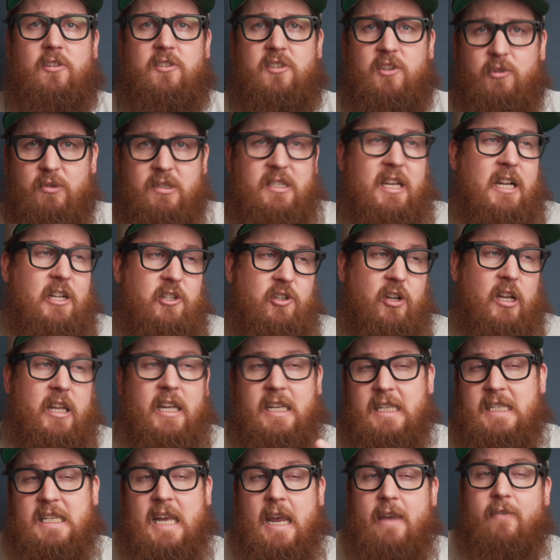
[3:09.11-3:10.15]
So essentially
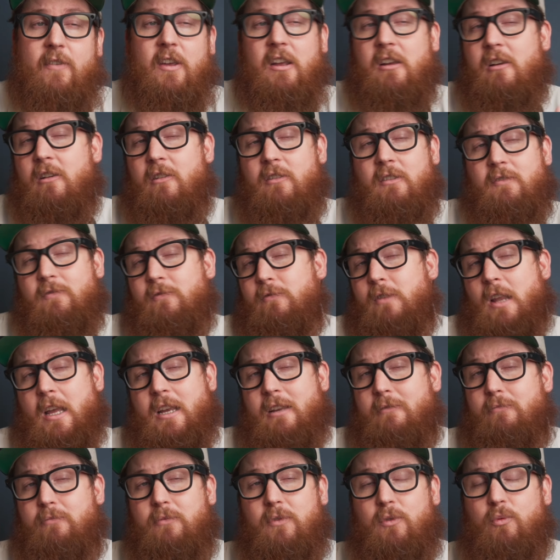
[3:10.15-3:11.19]
a saving of like